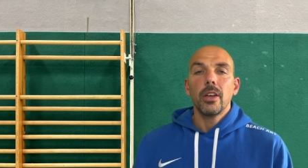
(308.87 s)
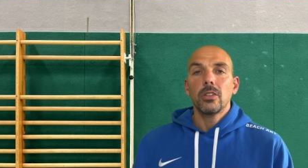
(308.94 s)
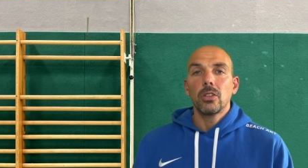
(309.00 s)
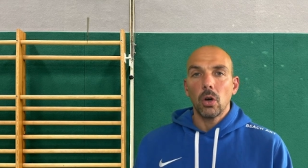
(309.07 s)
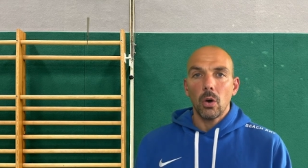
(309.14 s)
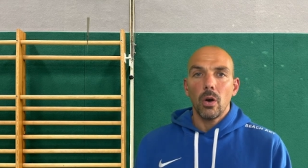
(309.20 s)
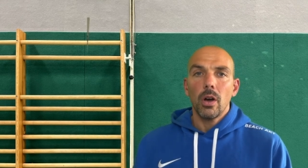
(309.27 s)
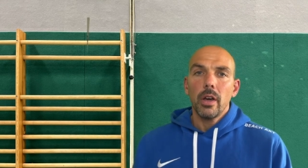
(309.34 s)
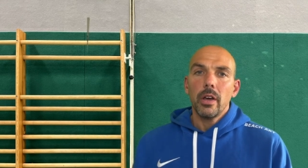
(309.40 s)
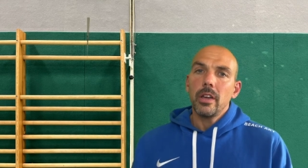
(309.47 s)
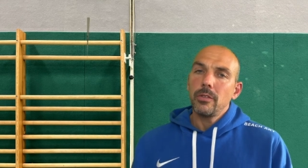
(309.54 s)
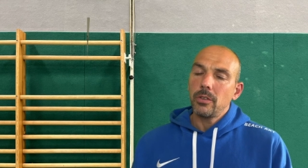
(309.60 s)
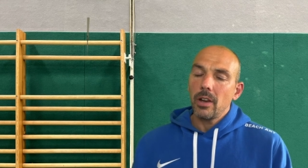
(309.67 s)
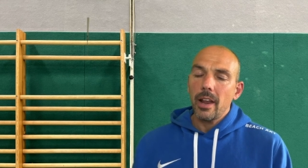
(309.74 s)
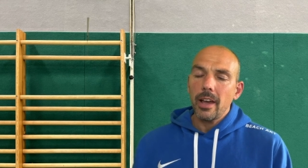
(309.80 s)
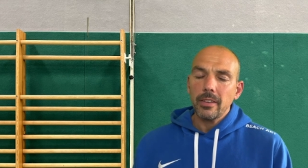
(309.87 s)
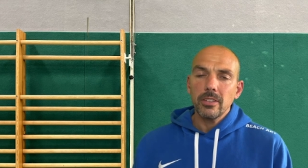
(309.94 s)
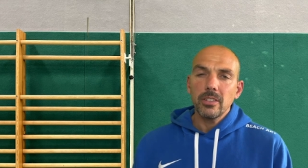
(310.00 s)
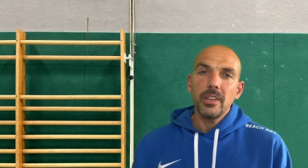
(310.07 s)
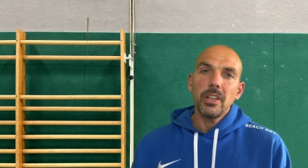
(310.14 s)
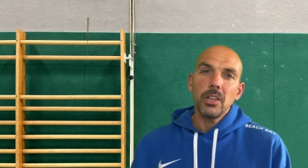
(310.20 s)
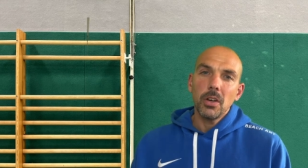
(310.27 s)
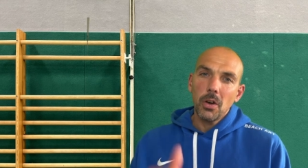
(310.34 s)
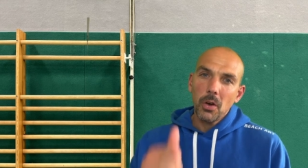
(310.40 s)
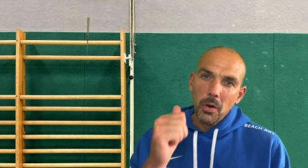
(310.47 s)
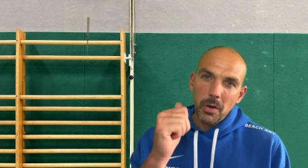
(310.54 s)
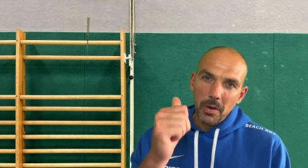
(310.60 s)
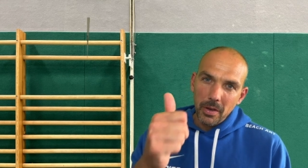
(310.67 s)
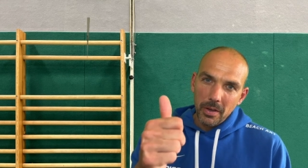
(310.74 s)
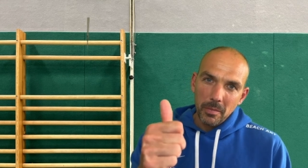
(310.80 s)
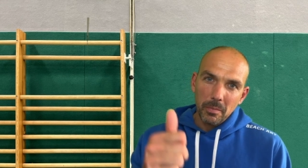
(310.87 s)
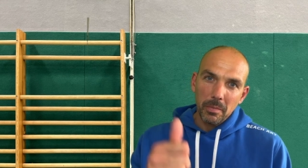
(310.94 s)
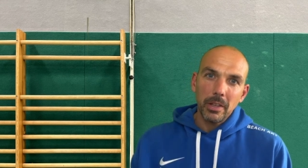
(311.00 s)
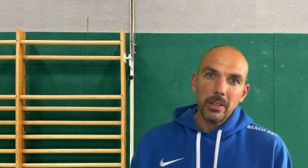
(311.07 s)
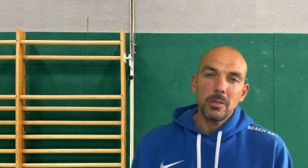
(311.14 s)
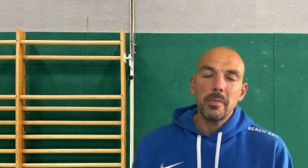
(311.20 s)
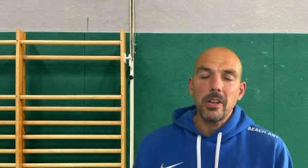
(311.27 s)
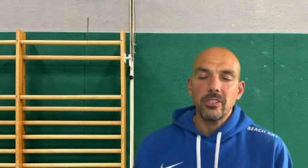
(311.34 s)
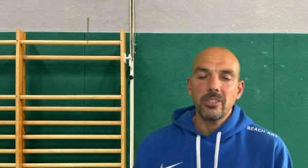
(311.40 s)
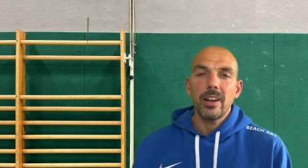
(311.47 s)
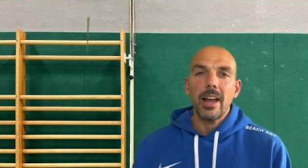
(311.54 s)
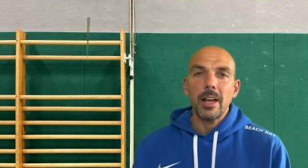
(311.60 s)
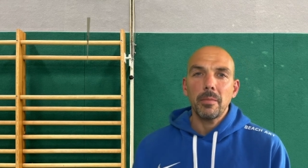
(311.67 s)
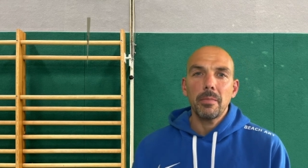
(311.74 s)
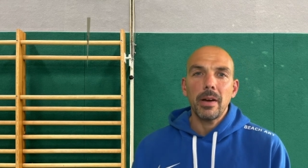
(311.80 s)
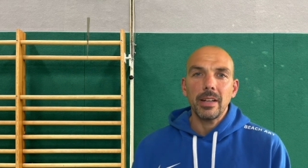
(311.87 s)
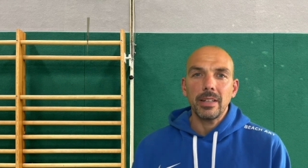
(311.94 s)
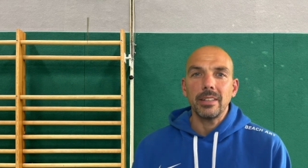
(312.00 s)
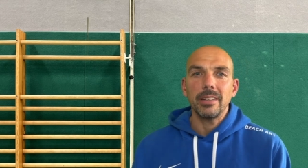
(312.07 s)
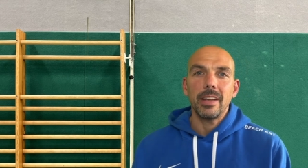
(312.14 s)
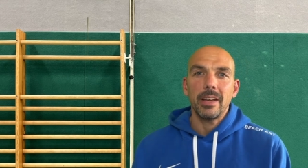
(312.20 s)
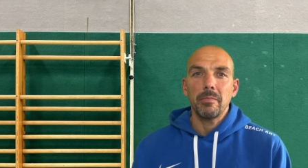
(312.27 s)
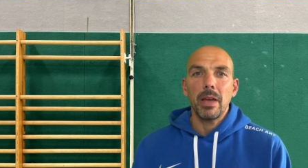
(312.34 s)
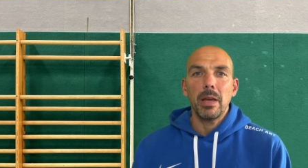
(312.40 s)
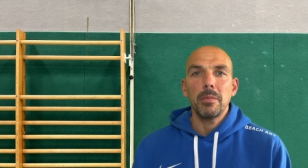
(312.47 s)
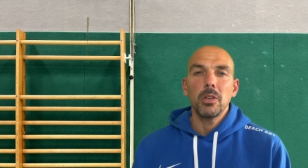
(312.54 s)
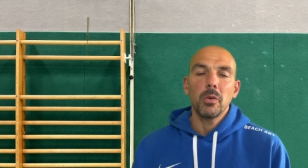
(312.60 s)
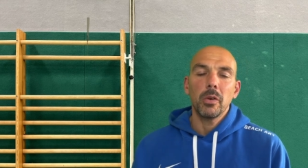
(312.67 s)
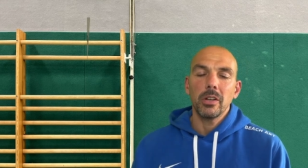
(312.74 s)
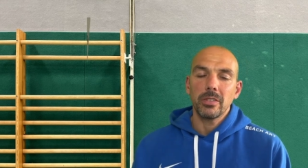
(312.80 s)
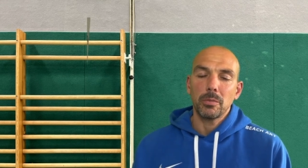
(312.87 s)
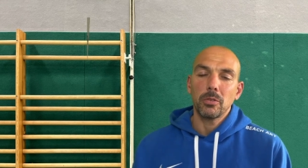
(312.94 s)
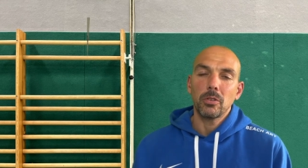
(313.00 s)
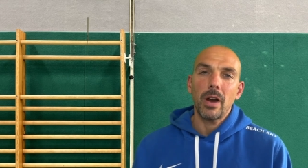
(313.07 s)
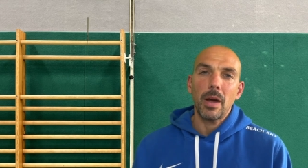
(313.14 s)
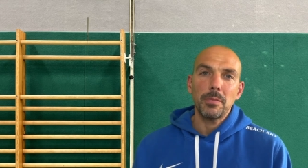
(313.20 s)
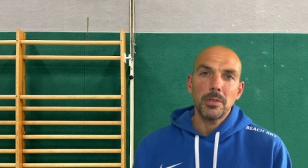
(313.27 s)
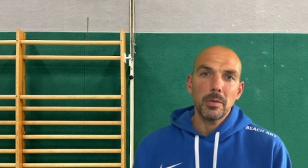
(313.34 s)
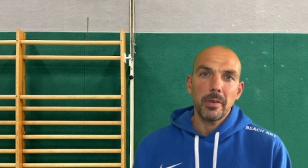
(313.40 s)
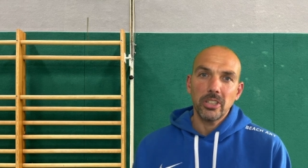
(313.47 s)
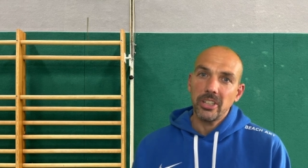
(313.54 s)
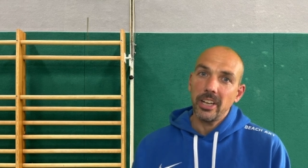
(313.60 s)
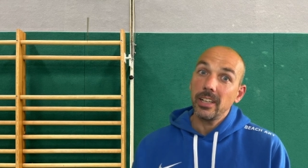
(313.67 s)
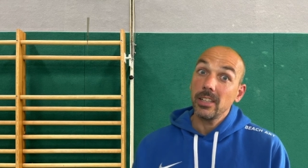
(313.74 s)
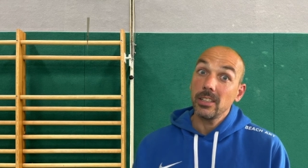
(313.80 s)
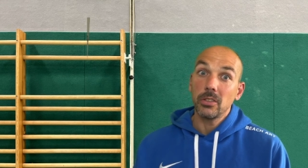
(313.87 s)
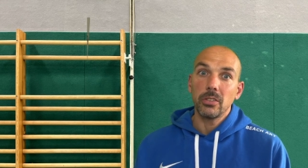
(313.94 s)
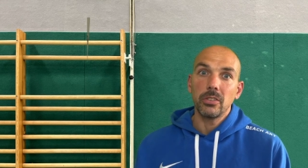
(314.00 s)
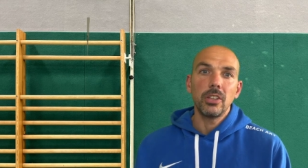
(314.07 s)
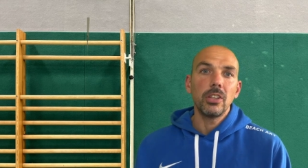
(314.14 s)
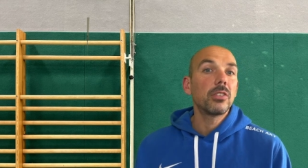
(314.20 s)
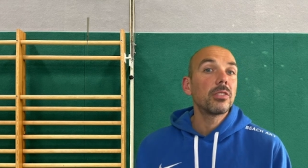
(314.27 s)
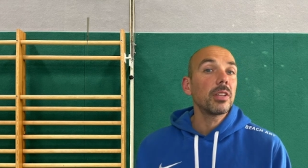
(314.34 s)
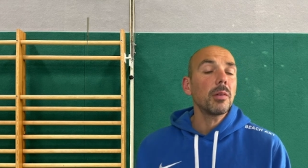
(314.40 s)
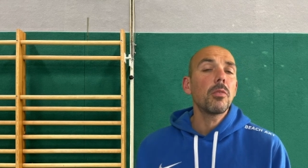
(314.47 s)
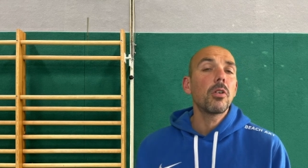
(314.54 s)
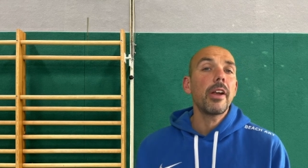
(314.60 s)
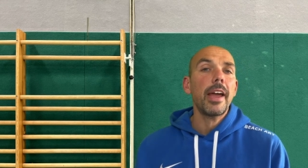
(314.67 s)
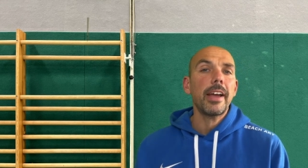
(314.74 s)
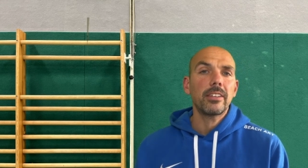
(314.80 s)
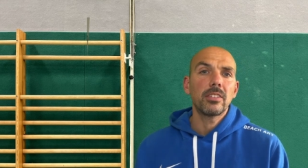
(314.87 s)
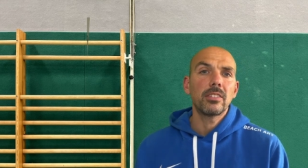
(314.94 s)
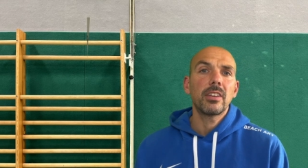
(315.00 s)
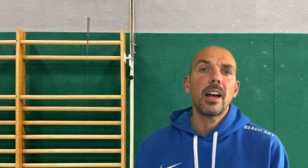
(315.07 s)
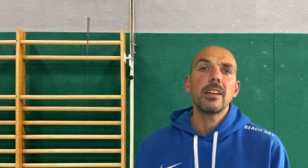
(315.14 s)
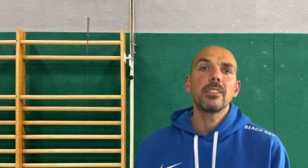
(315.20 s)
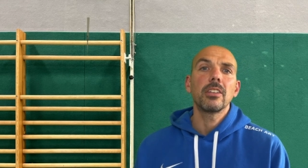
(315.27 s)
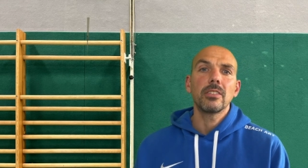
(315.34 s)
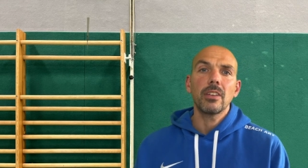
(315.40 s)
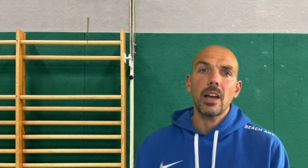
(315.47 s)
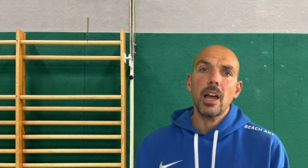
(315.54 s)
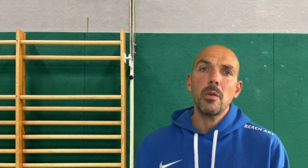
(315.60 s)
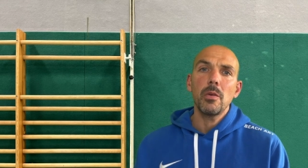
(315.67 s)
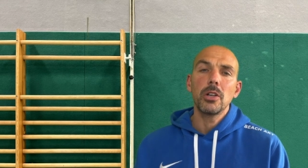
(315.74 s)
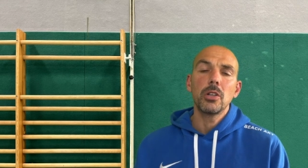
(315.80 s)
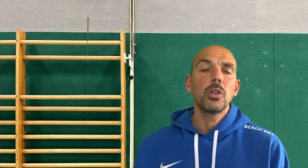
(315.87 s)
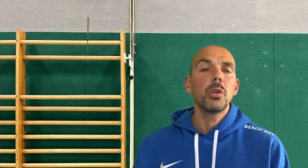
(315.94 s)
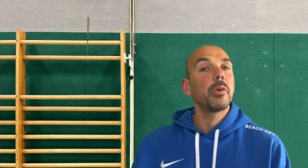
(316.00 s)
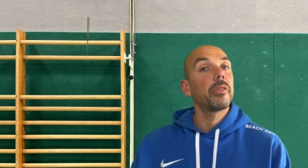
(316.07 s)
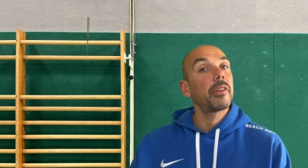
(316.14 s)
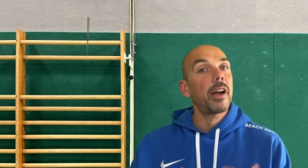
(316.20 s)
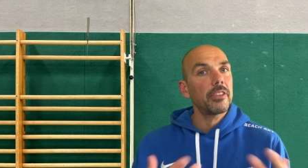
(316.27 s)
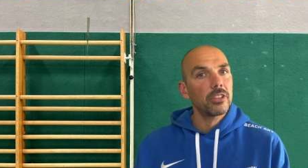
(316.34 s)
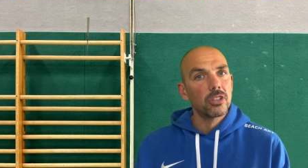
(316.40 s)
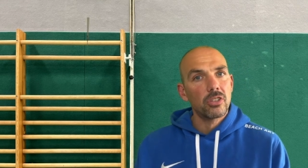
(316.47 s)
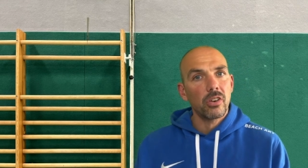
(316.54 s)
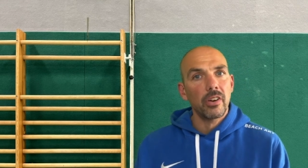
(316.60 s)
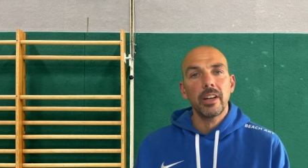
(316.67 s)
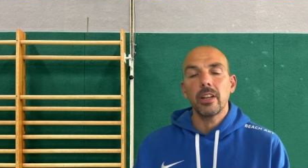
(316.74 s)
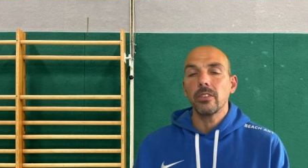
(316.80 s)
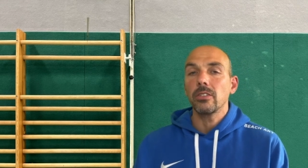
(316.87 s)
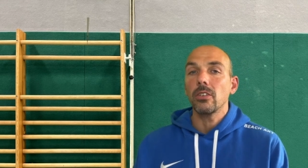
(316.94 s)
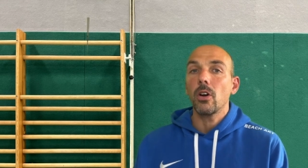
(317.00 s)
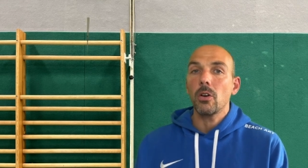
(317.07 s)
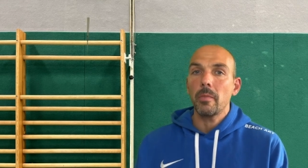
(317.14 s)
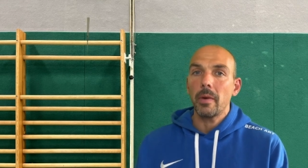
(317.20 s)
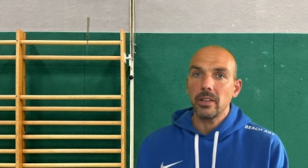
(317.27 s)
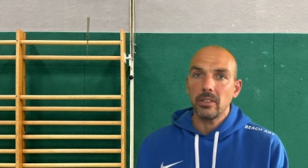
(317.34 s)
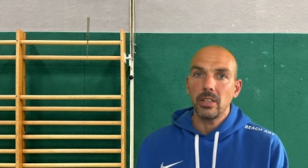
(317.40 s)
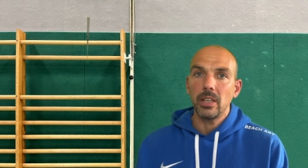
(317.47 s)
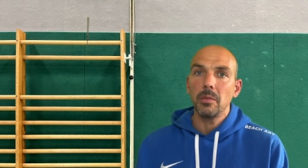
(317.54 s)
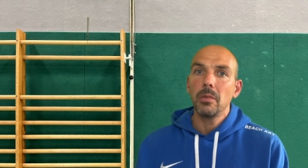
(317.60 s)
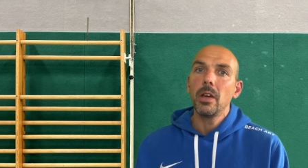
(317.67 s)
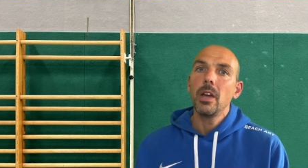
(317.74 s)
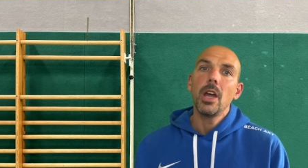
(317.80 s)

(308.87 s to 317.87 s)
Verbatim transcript: So if you like this video, please smash the like button and maybe you want to subscribe to my channel to see some more exercises I will do with other trainers or my team